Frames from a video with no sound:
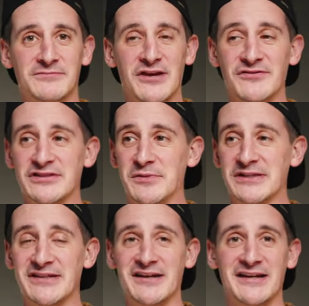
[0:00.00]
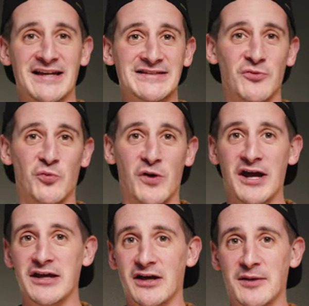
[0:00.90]
give you some insight as to
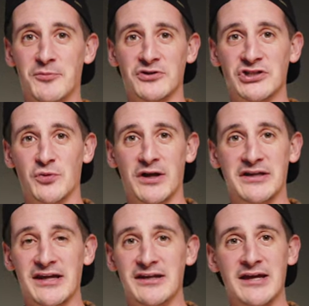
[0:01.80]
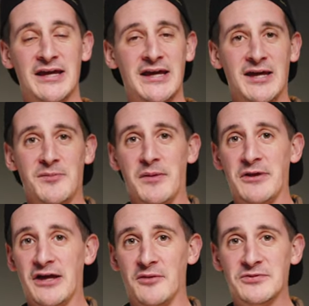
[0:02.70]
why I purchased what I did.
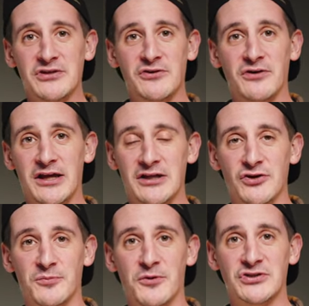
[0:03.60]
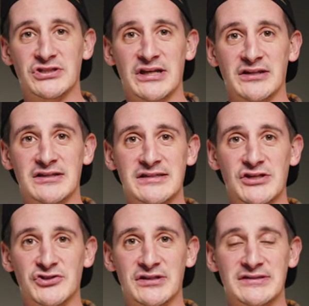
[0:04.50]
Maybe it helps you in your purchasing
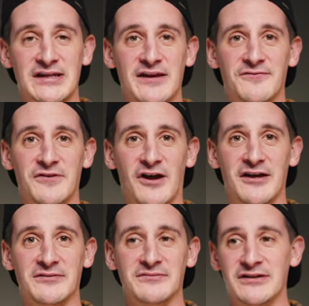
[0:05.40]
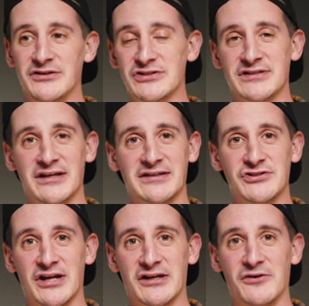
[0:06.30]
decisions. If not, you just like to
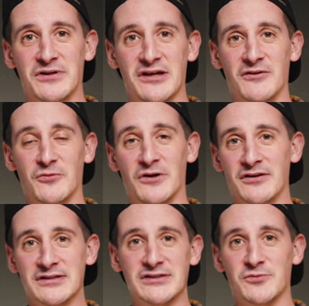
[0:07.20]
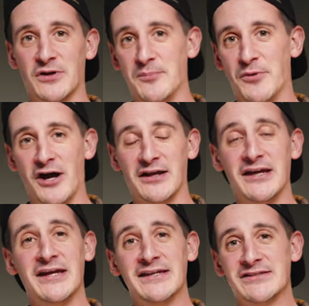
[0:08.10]
check out gear. Well, this is what I bought,
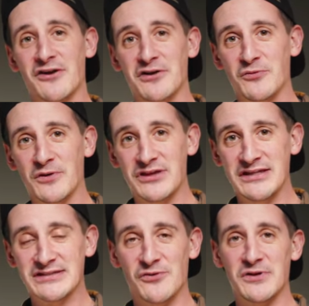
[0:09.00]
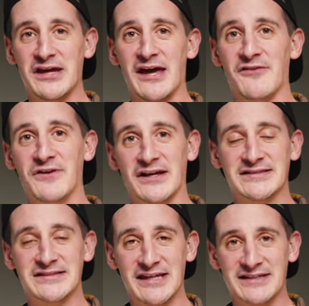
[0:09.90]
starting with the Sony
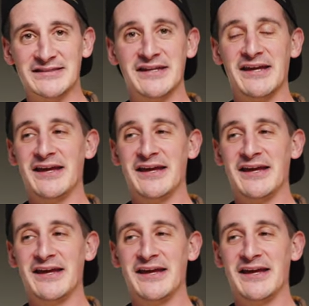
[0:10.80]
FX6.